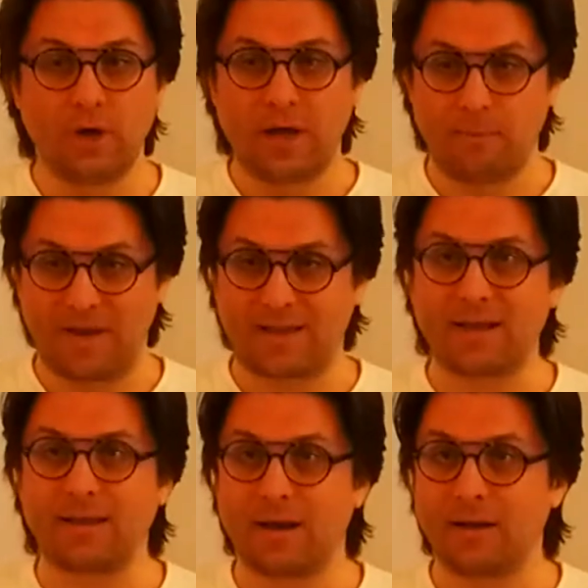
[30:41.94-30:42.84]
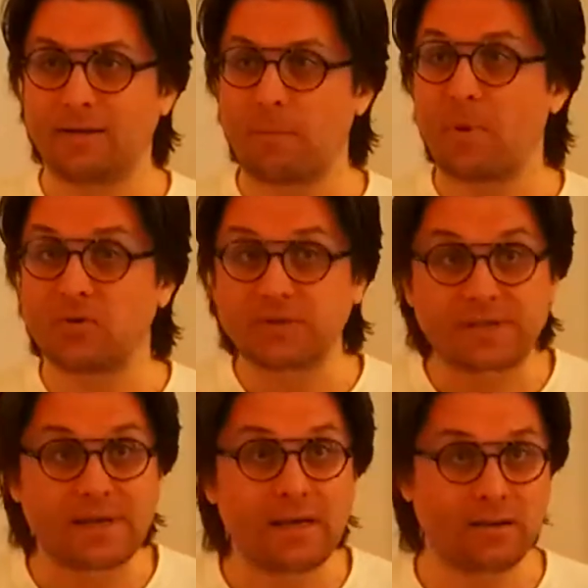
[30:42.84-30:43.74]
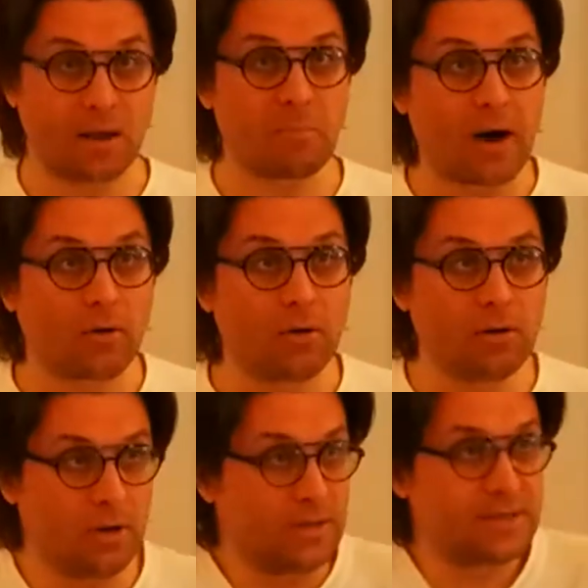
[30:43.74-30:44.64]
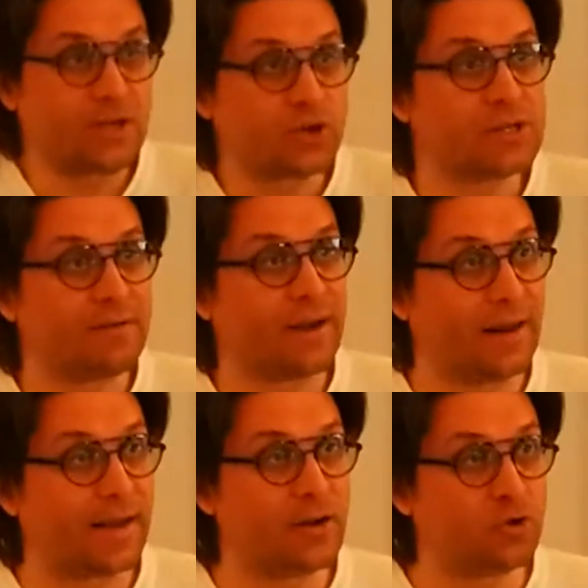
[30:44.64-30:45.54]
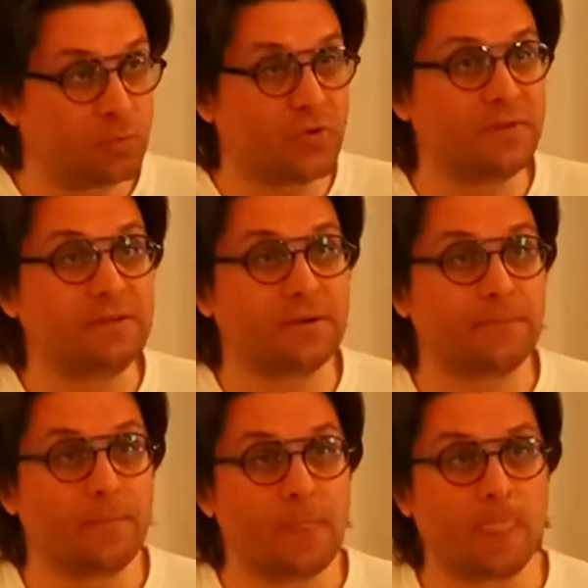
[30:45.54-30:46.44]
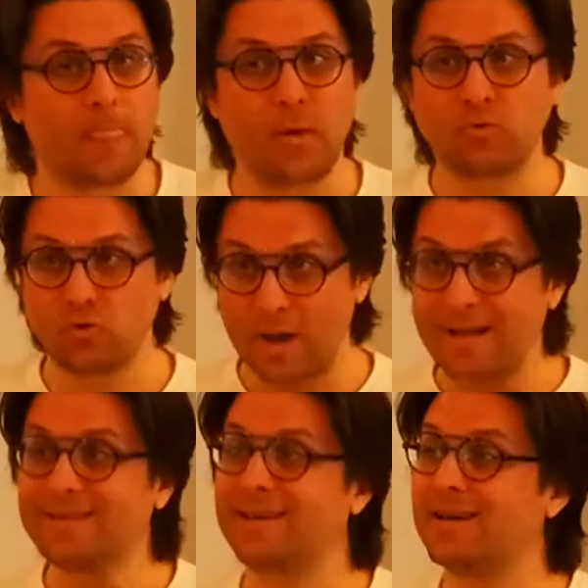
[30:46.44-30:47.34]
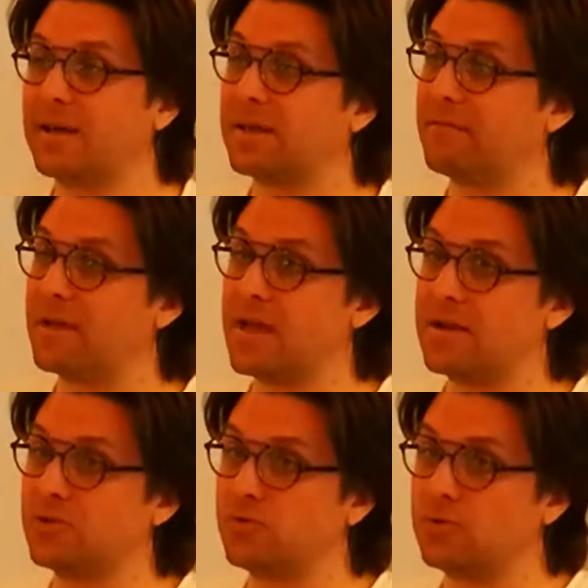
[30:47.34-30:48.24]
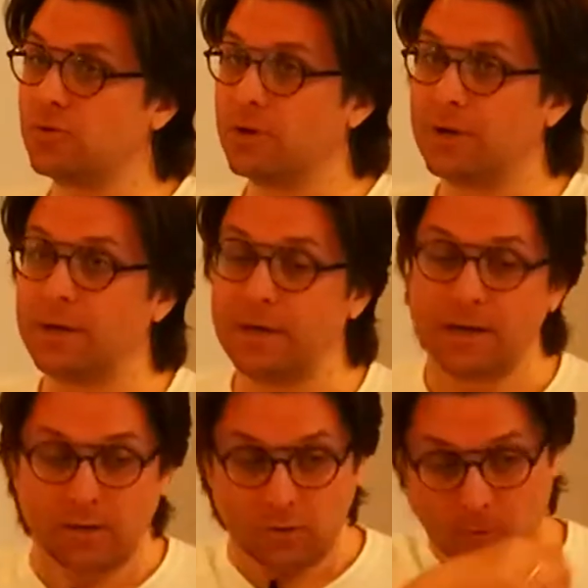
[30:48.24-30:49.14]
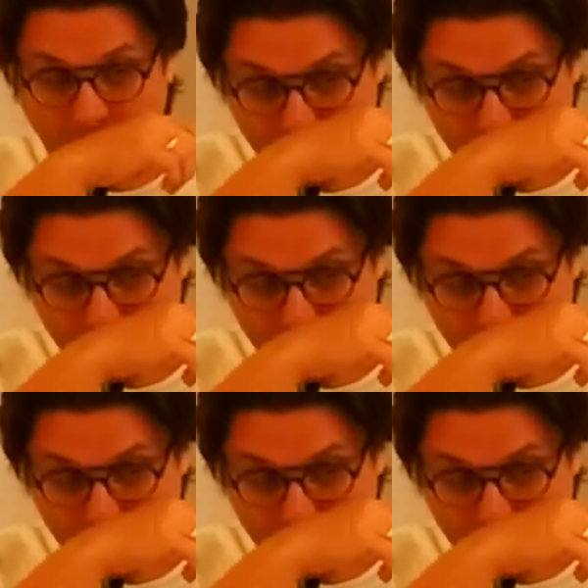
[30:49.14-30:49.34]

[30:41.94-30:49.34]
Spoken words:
What do you have in your life? You have time, space, and then you have your thought, your word. These are things you can live with.